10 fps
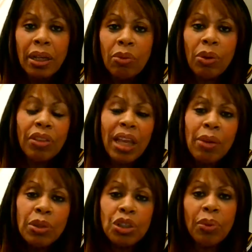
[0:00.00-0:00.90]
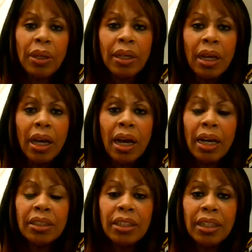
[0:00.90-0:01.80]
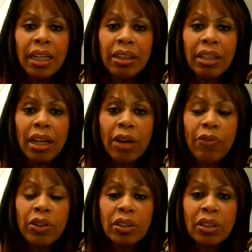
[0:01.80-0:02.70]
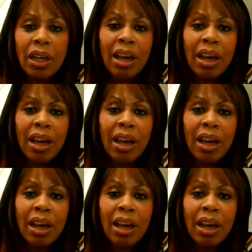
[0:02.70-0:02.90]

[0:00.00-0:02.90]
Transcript: What they were doing underneath the covers.